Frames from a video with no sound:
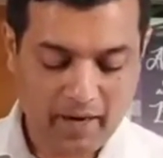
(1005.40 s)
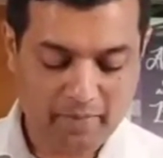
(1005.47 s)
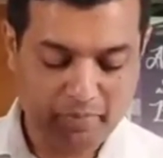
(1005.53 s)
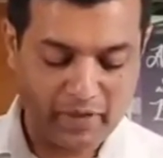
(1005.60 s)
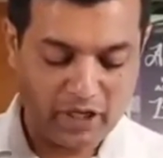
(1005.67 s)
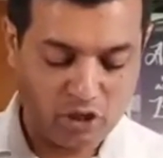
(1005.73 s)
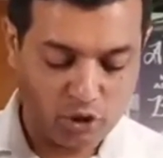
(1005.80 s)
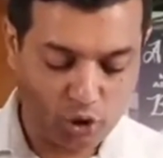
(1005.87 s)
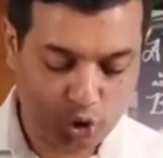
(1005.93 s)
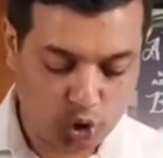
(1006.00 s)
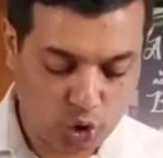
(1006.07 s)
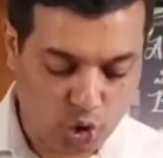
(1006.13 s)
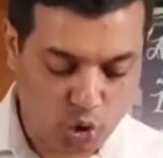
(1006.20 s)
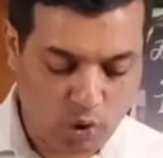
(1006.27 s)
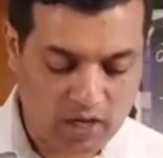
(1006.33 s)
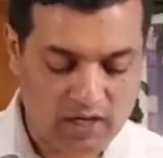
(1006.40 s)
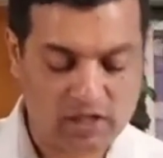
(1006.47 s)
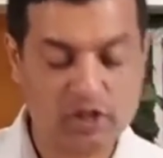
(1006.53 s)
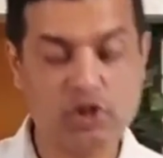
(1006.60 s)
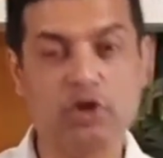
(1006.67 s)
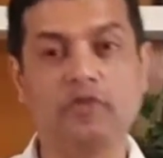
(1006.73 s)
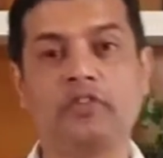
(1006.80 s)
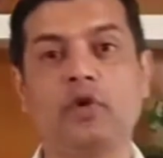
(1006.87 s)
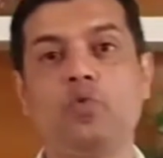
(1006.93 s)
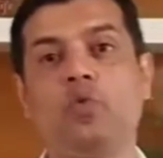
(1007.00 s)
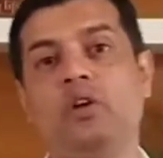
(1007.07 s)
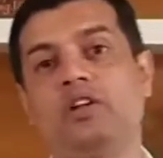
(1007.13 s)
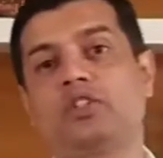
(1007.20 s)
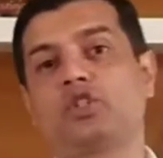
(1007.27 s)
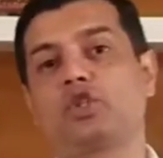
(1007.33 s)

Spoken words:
But be doers of the word.